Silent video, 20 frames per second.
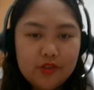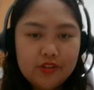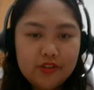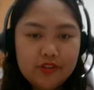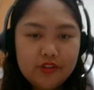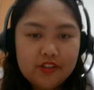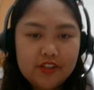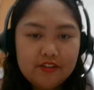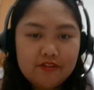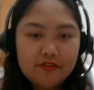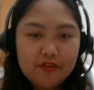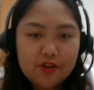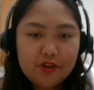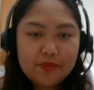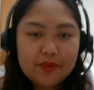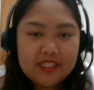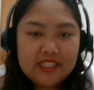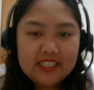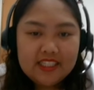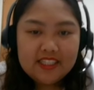looking for
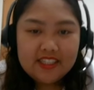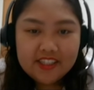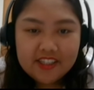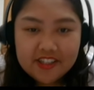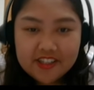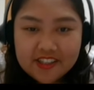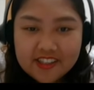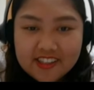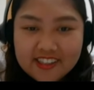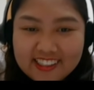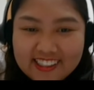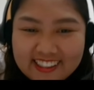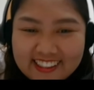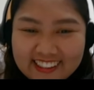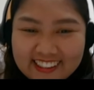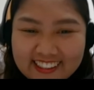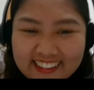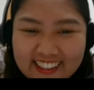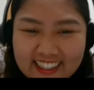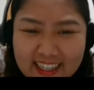Manila here.
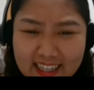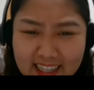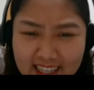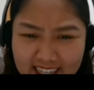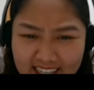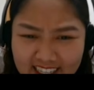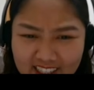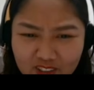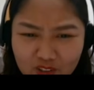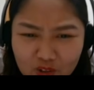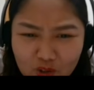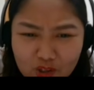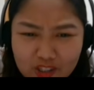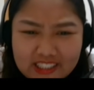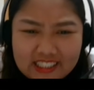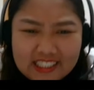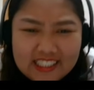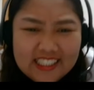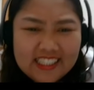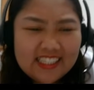
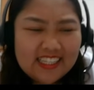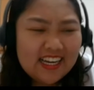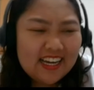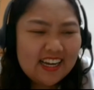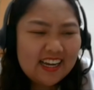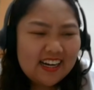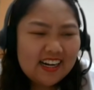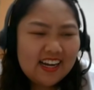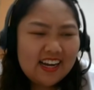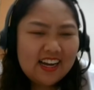Cordillera